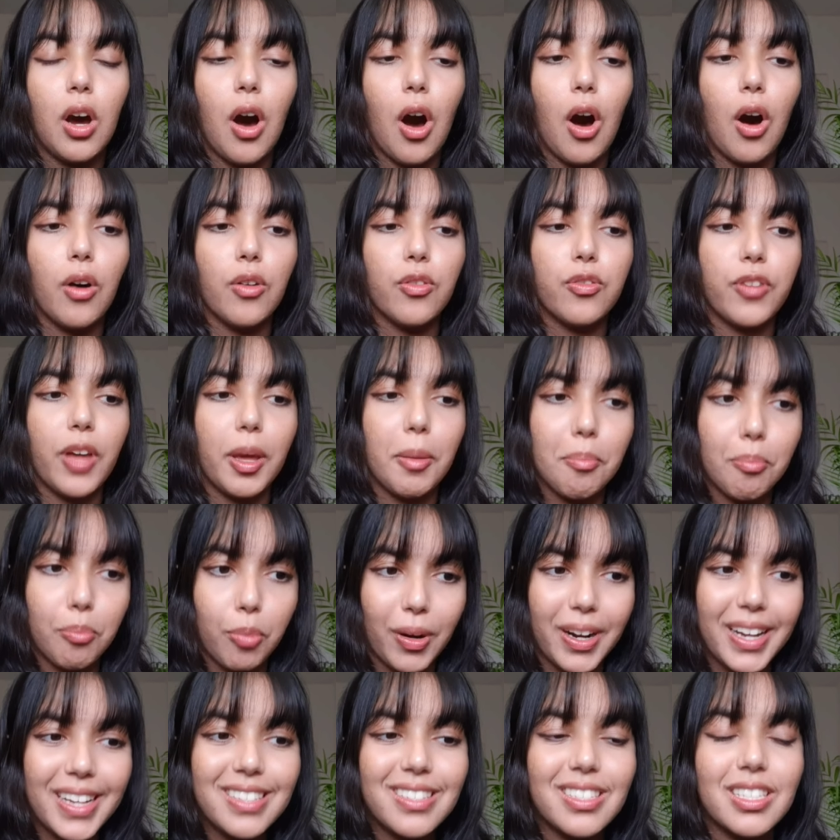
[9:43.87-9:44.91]
of
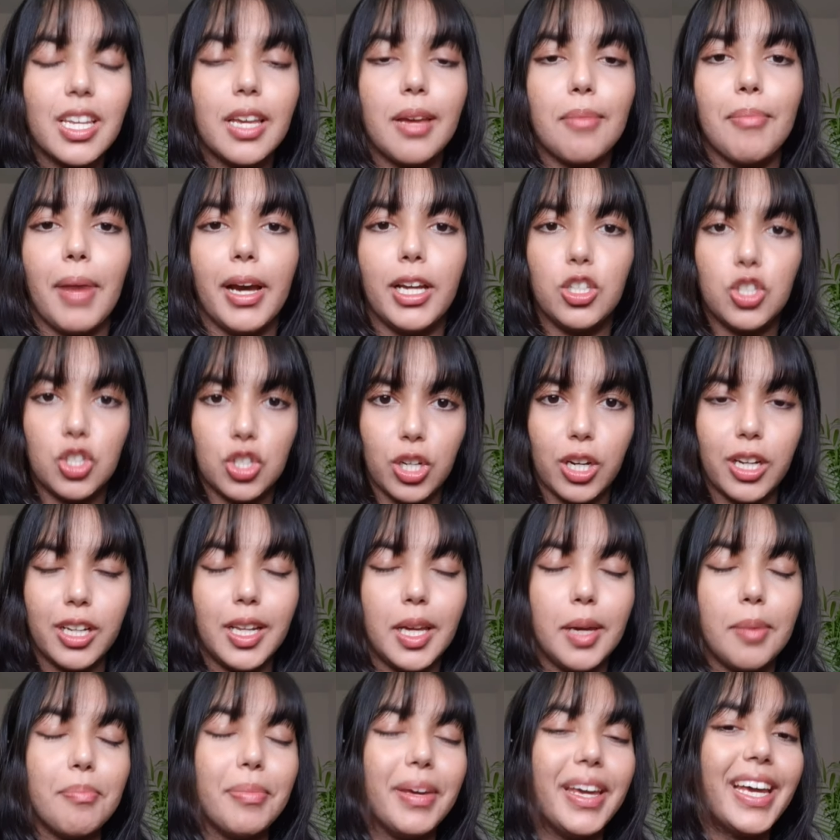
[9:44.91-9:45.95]
embracing my
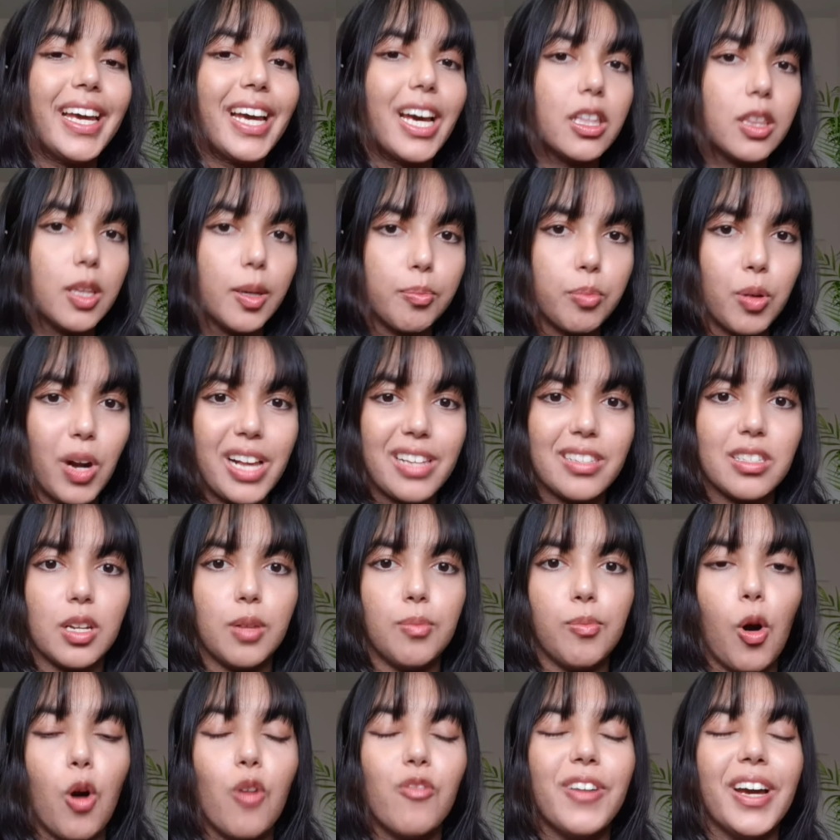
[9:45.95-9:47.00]
journey, being in the present
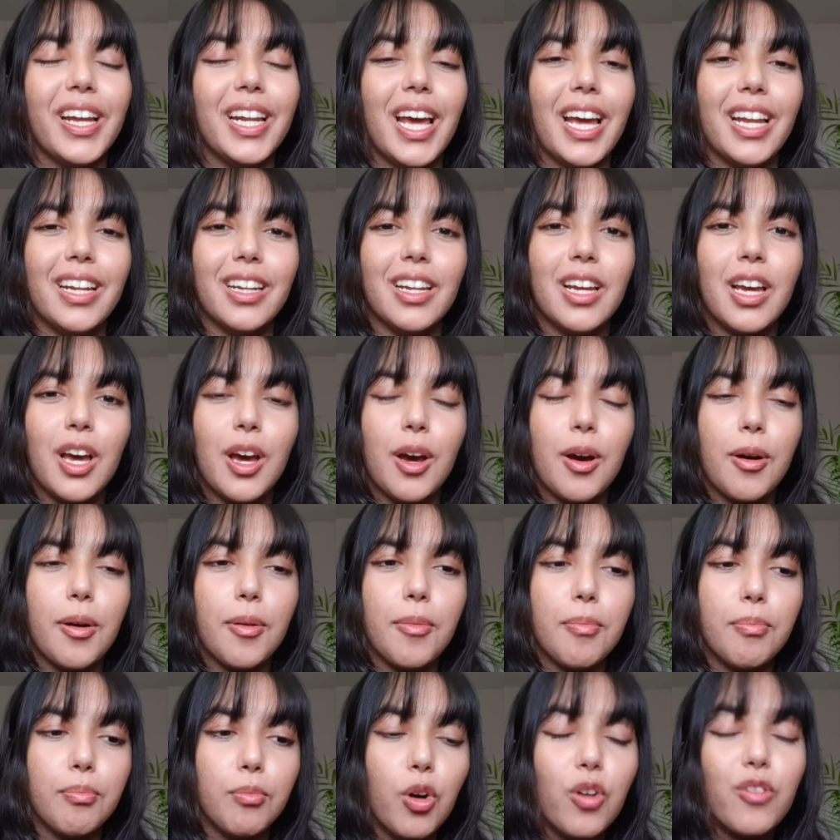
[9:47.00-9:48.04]
moment, and
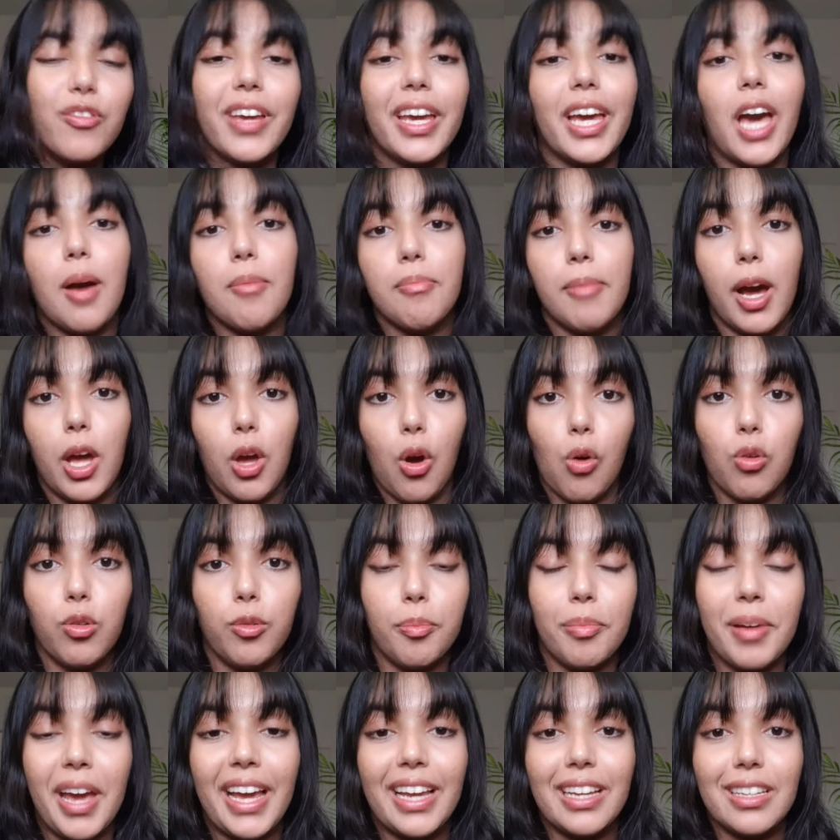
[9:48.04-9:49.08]
moving at my own
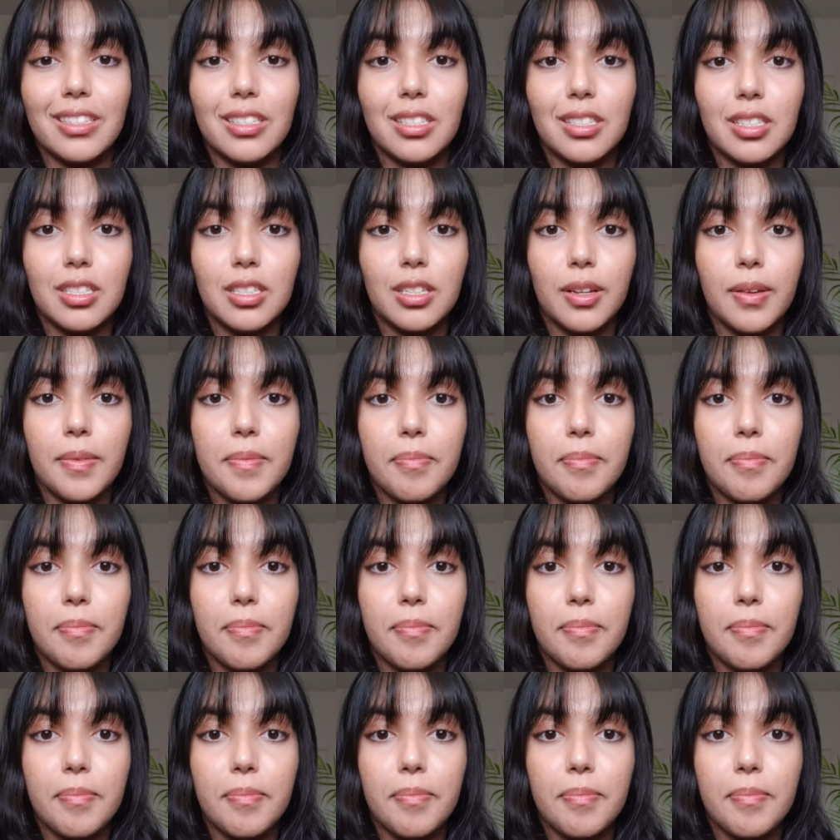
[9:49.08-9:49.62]
pace.